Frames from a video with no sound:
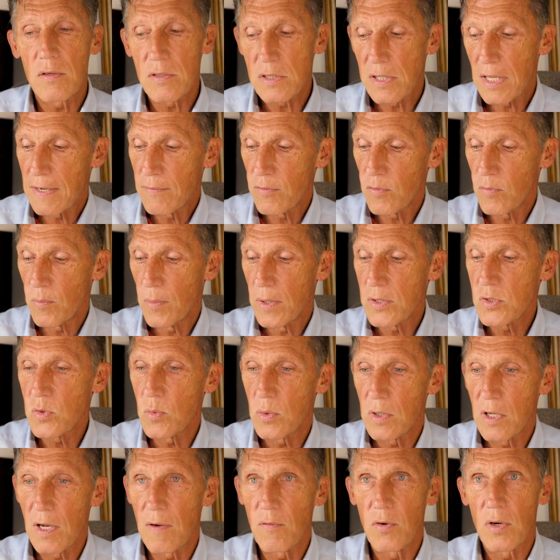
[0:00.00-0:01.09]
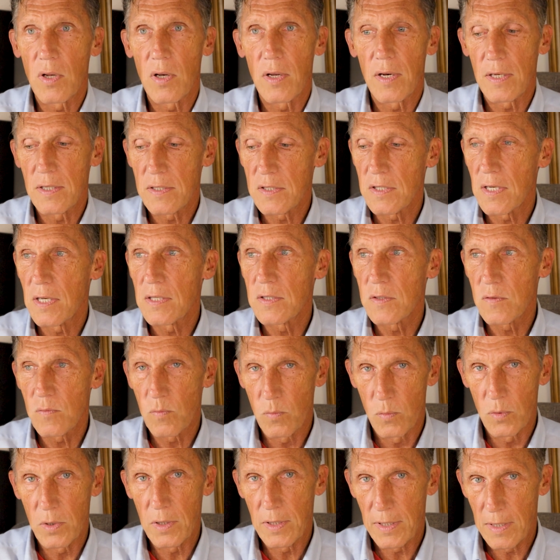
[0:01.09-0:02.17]
There's a lot of information we covered on it. It's
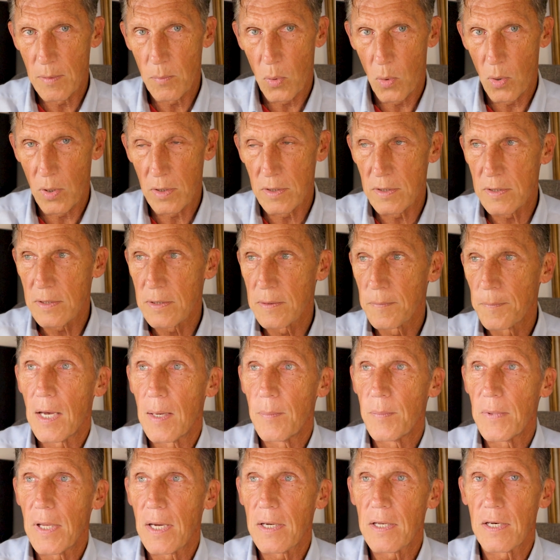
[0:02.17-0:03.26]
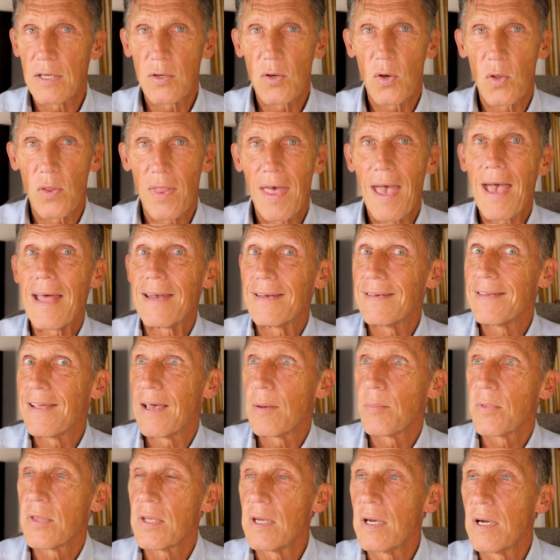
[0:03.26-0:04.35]
really important. I'm not going to go that
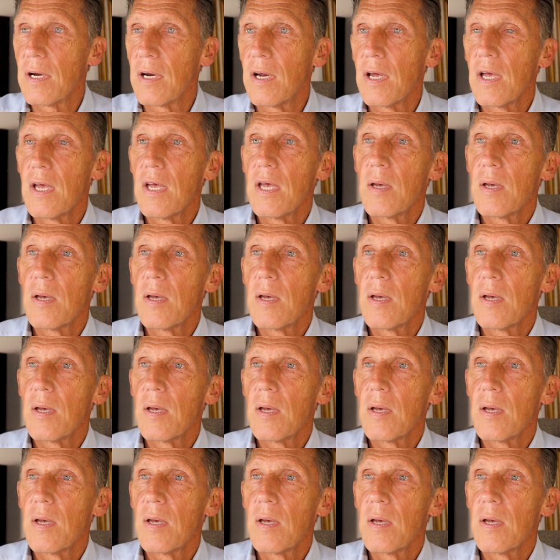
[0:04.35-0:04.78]
depth here.